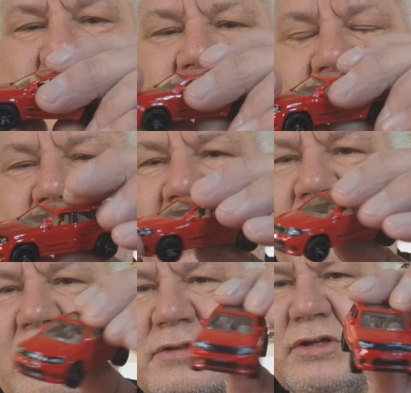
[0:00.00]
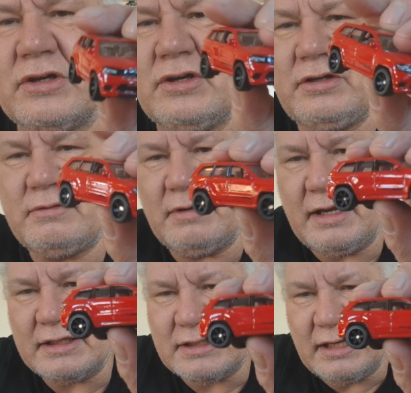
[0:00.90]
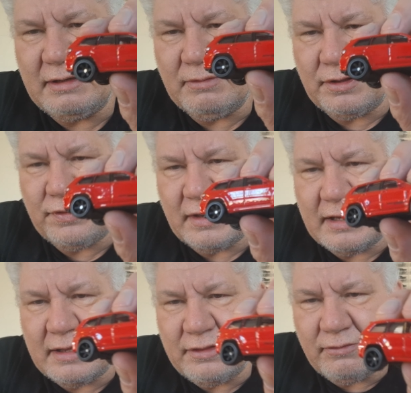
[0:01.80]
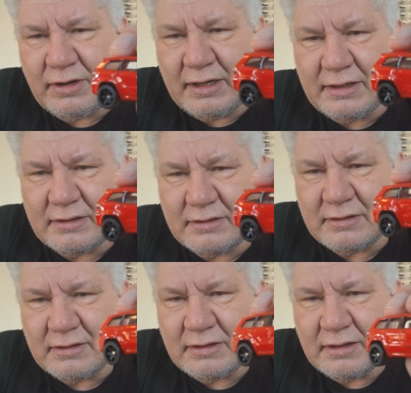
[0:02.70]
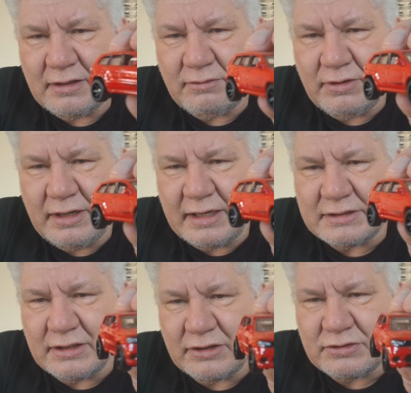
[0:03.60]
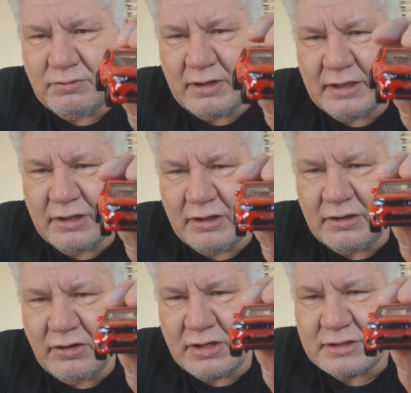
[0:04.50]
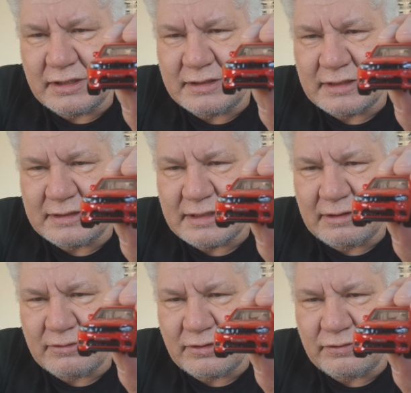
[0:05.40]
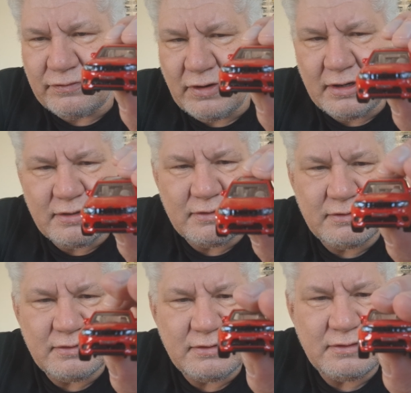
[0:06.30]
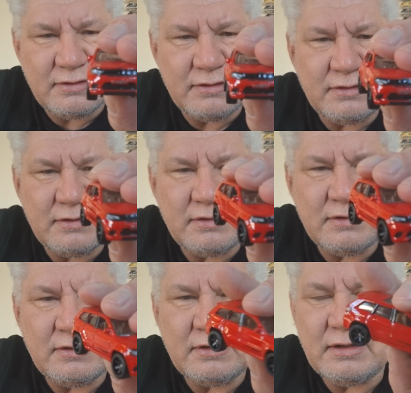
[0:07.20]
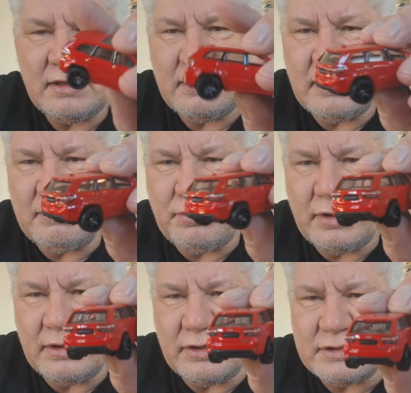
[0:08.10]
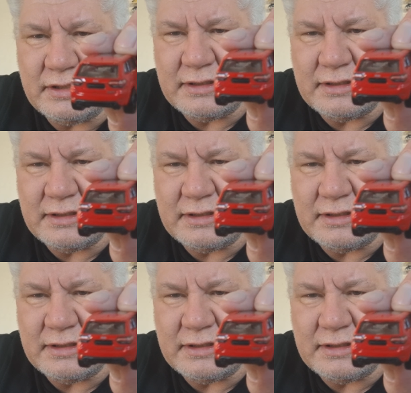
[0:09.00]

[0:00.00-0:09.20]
The black wheels look good actually with the red. The red actually looks really good, nicely detailed on the front and pretty nicely